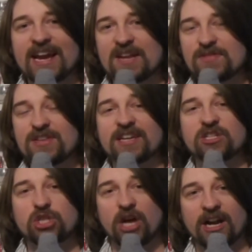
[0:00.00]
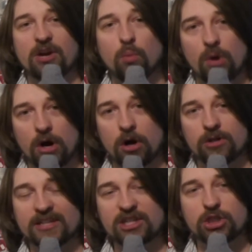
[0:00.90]
in the entire
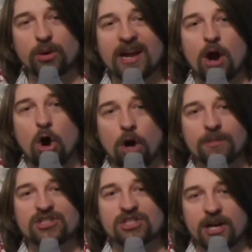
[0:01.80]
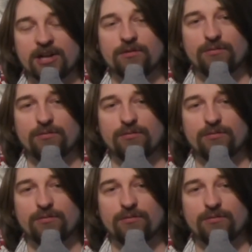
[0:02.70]
world into a homicidal